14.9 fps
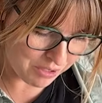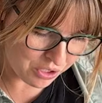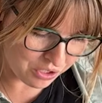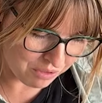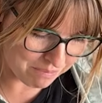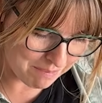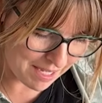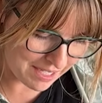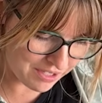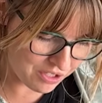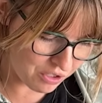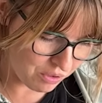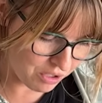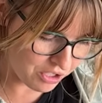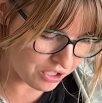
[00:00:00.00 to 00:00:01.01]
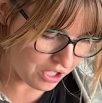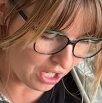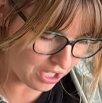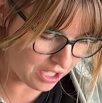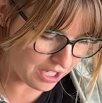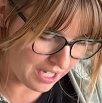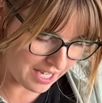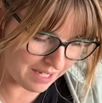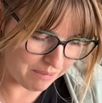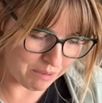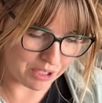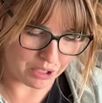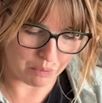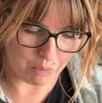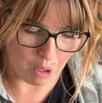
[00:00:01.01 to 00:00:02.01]
to mix your starter in with
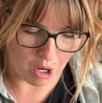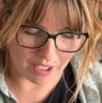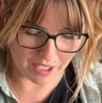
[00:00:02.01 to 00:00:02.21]
the water,